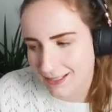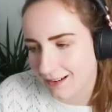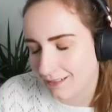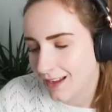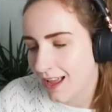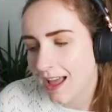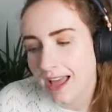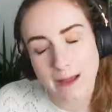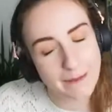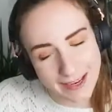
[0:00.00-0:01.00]
tone.
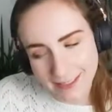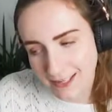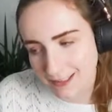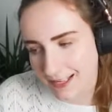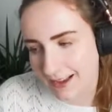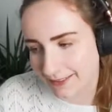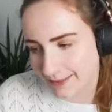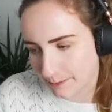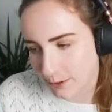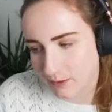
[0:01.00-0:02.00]
It makes no
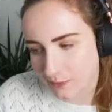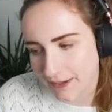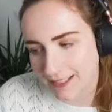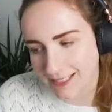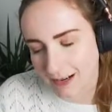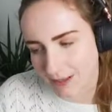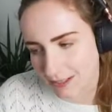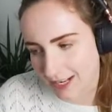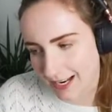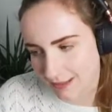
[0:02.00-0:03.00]
sense, but we'll fix that when
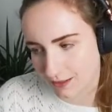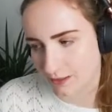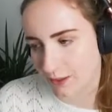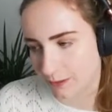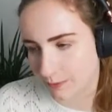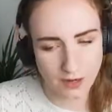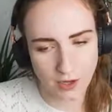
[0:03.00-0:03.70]
she ages up.